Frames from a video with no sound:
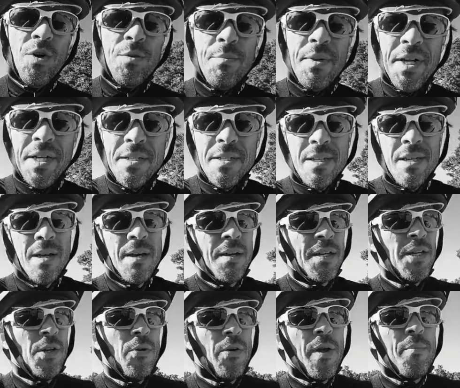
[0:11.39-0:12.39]
minutes.
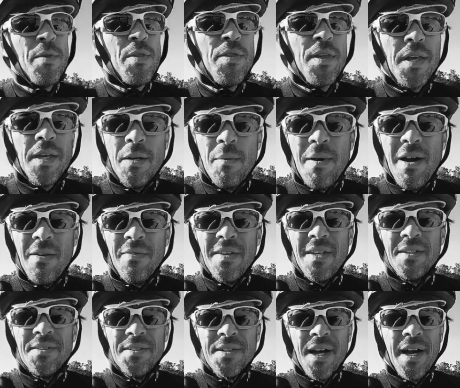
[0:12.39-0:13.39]
You know what I've been thinking about
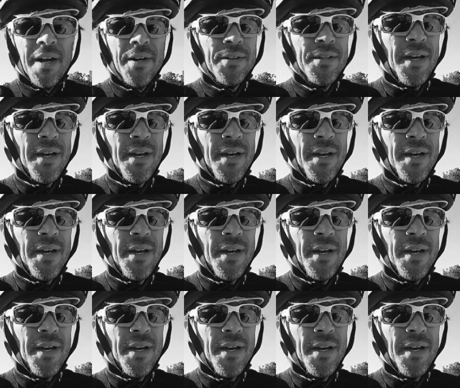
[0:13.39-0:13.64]
the entire